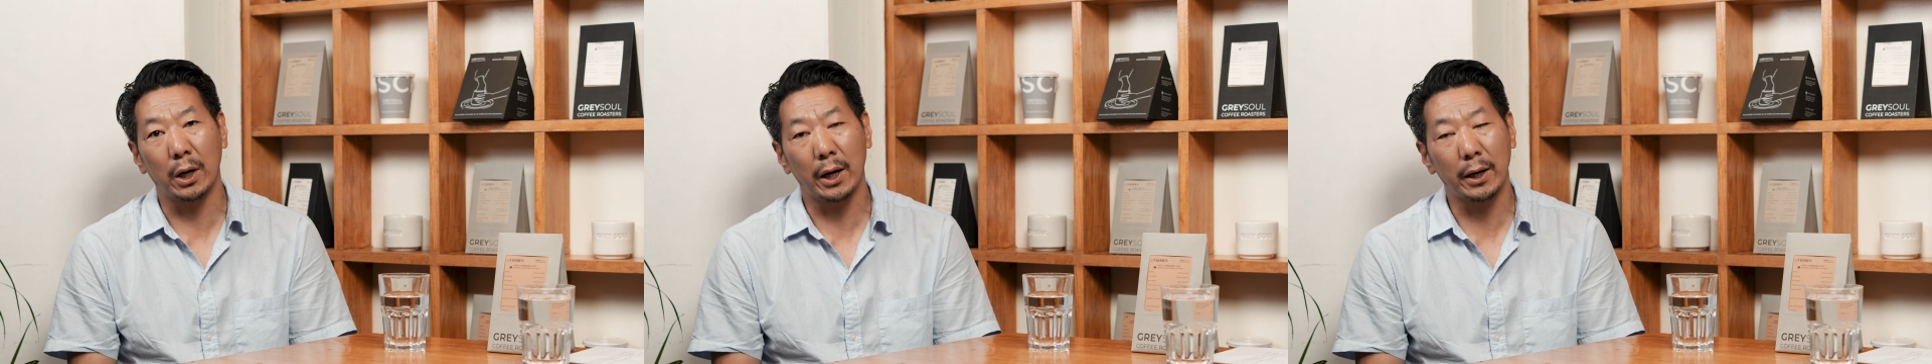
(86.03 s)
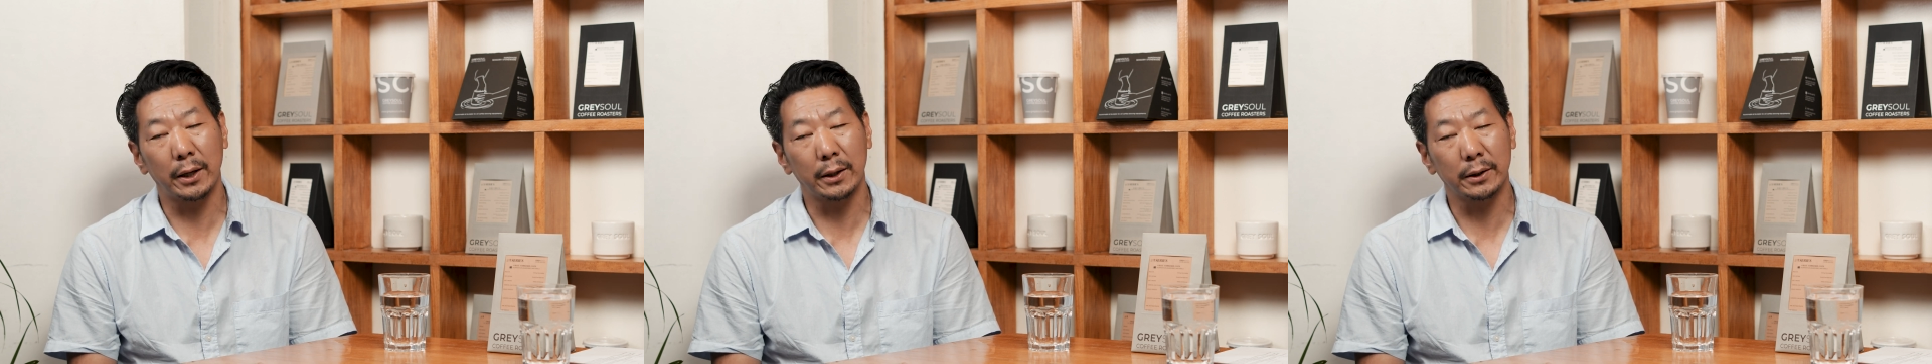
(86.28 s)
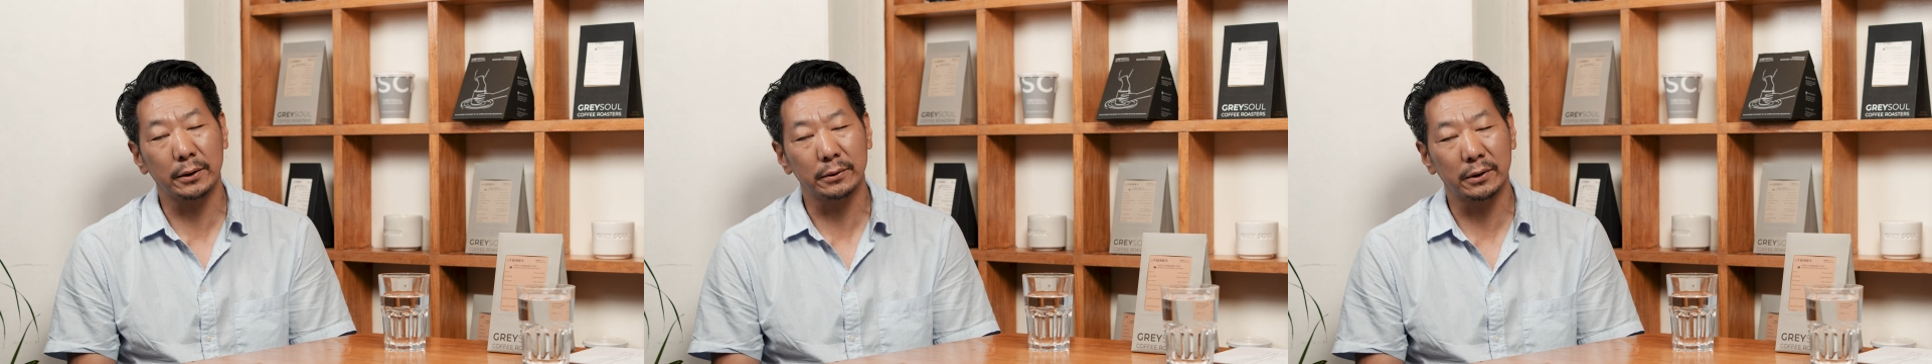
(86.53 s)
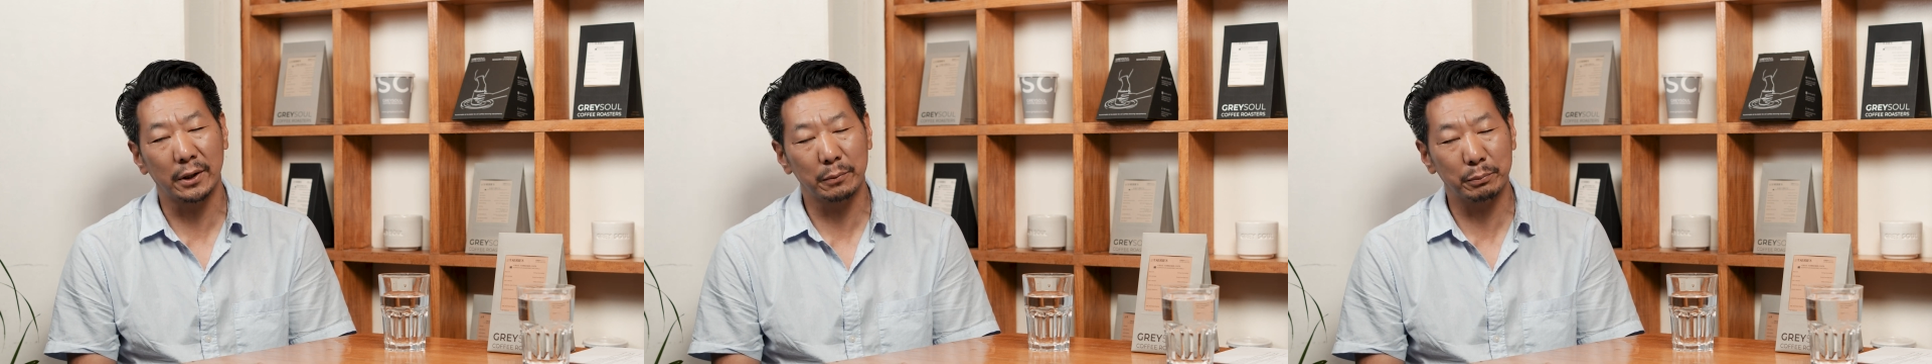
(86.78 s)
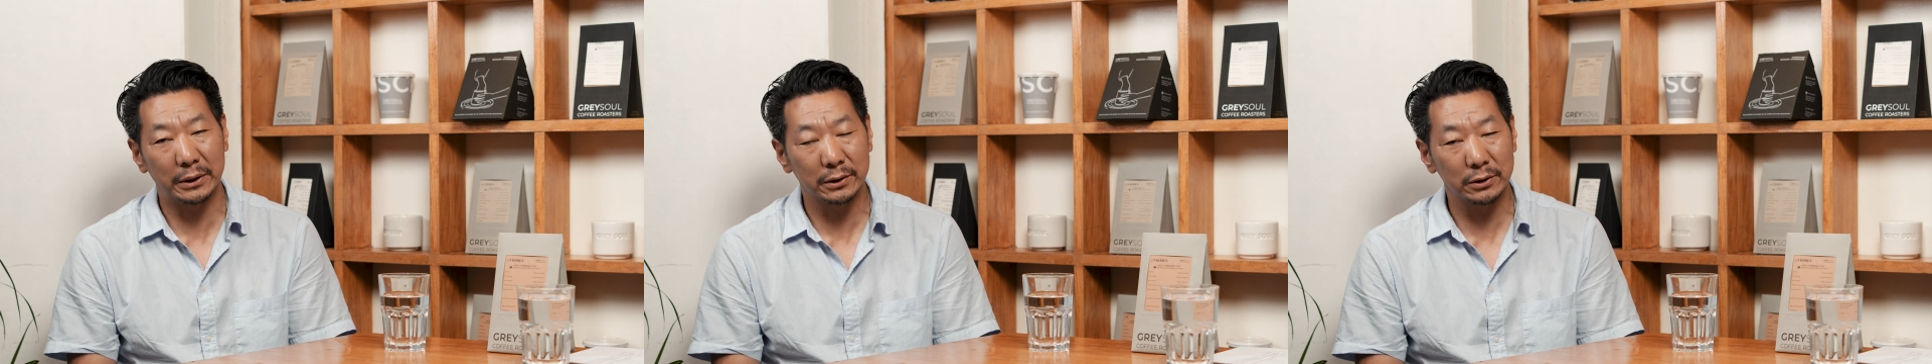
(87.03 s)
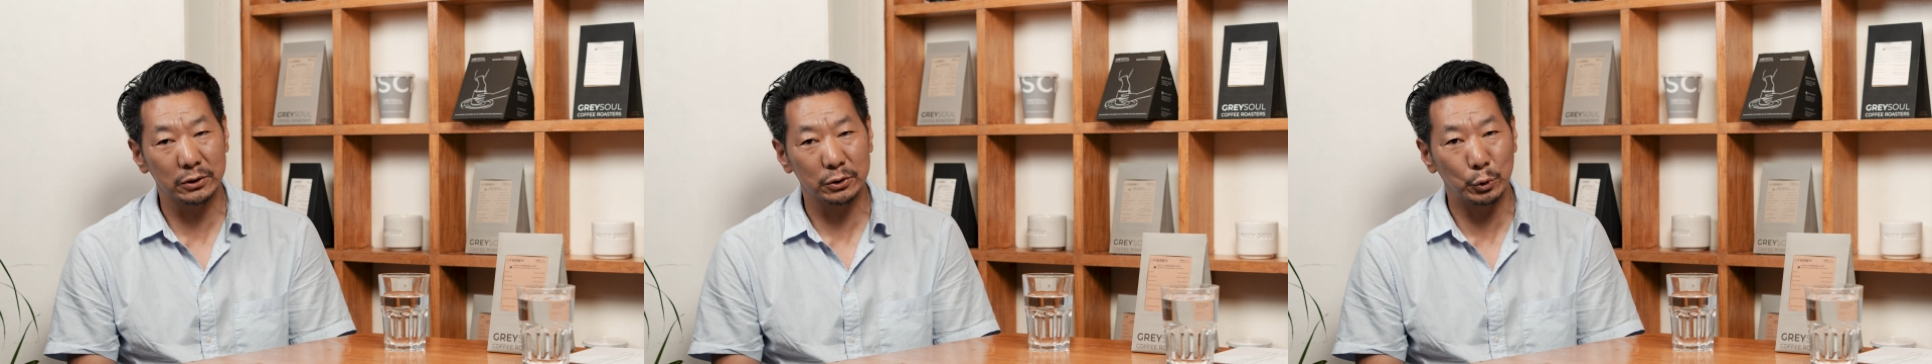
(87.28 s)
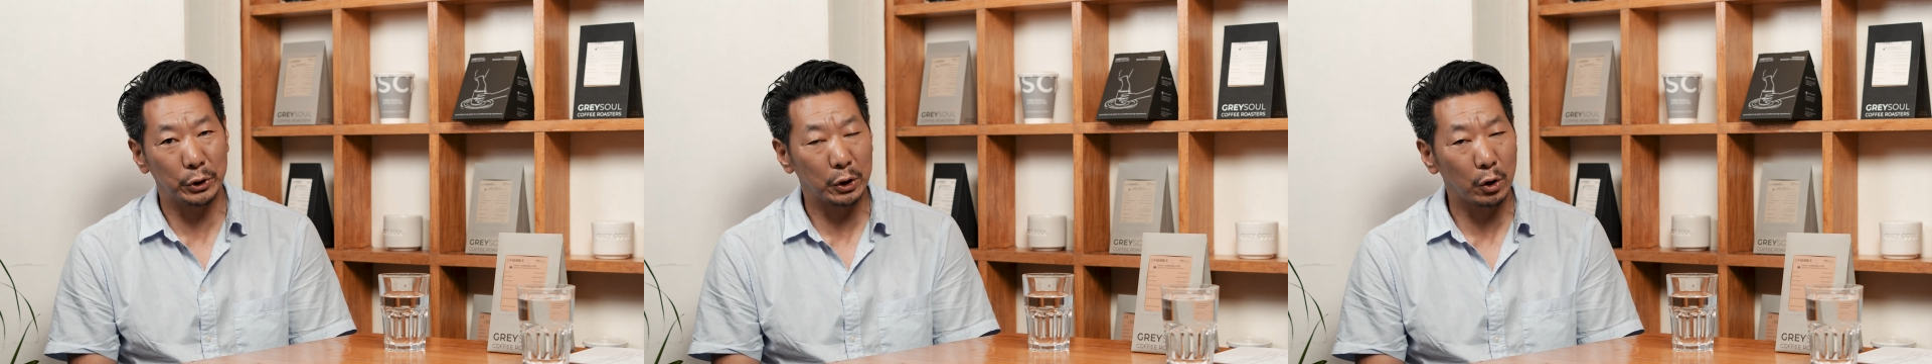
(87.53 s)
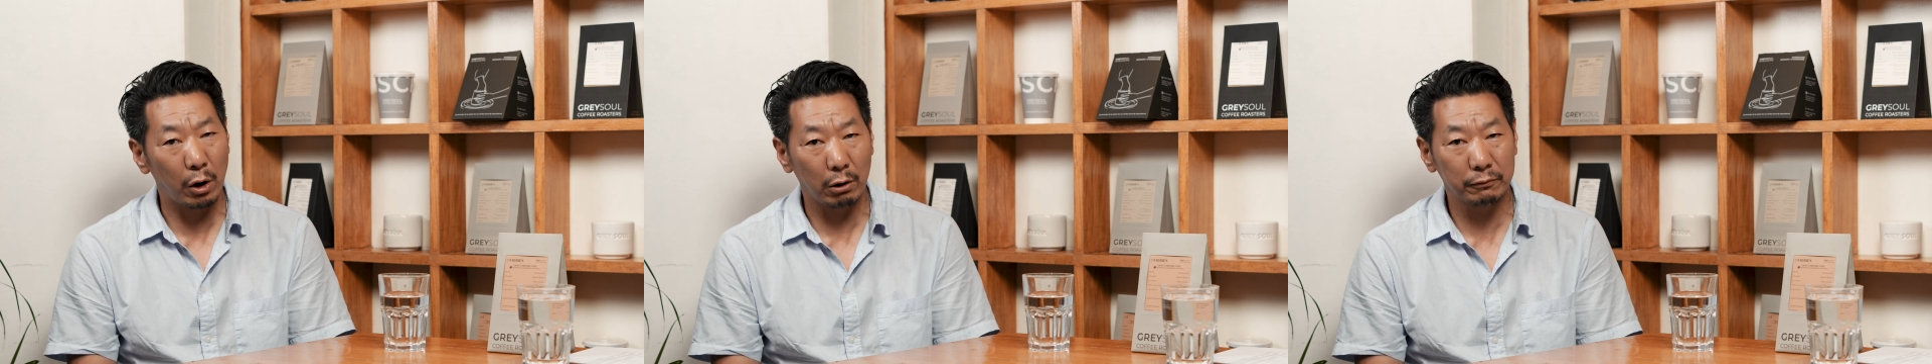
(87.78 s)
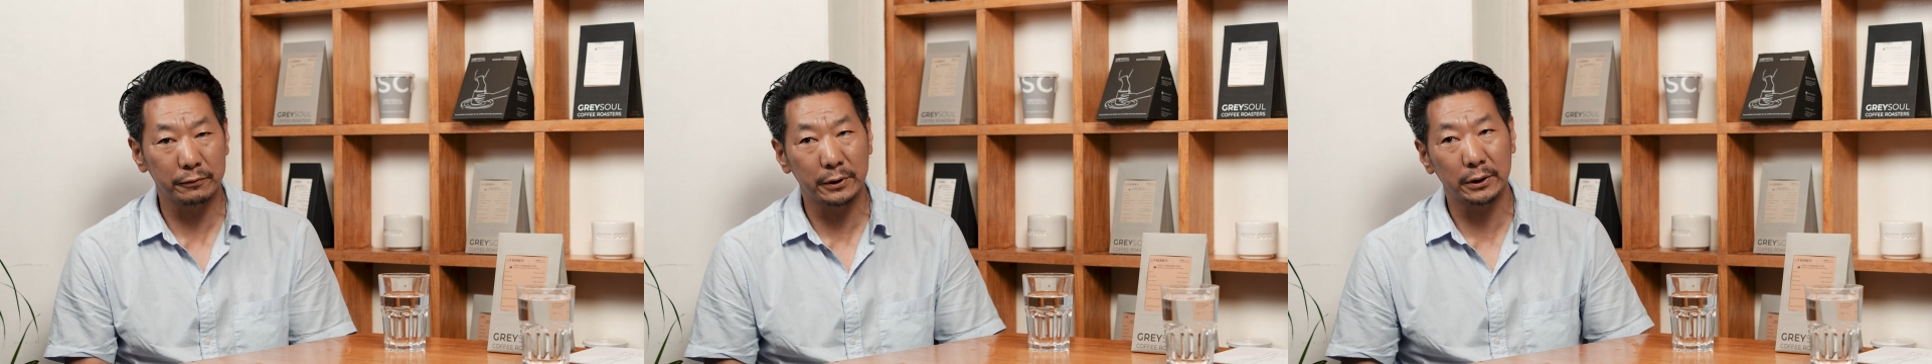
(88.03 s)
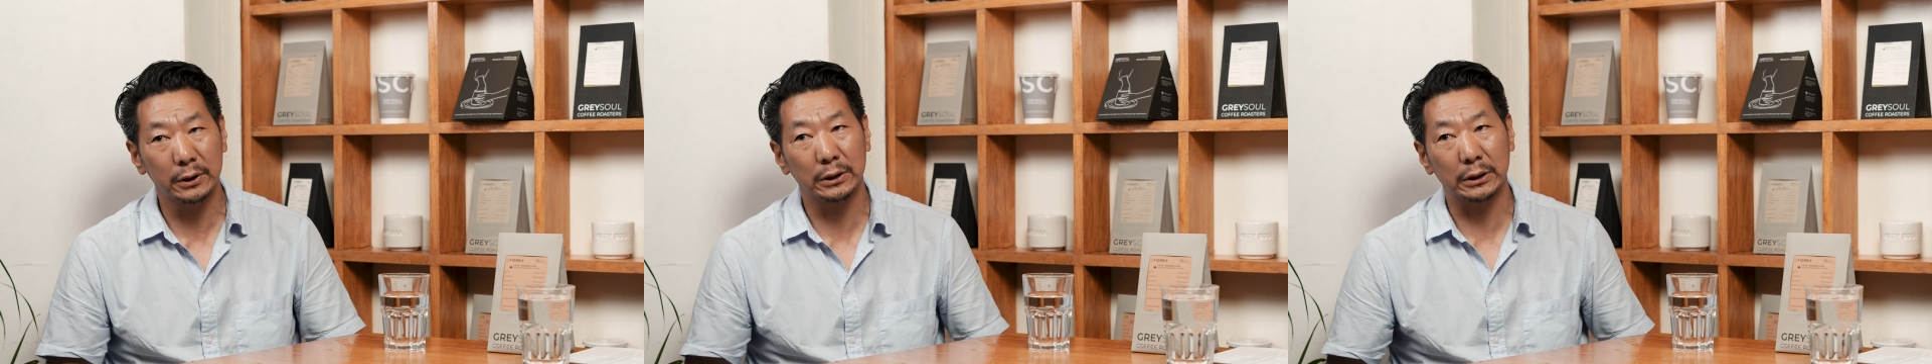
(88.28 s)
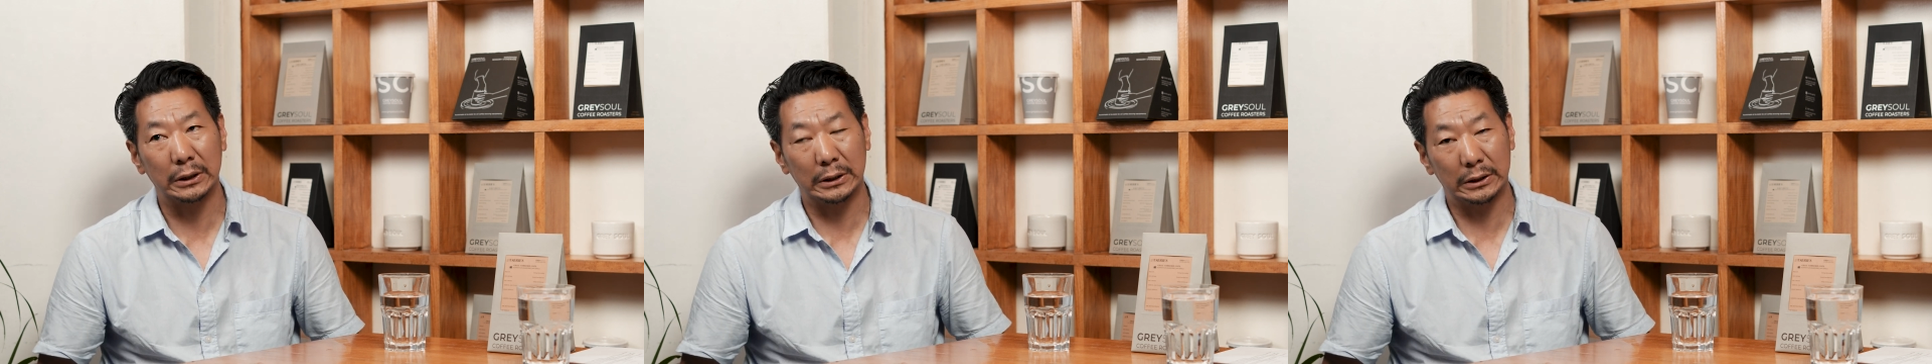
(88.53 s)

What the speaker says: I have been doing coffee,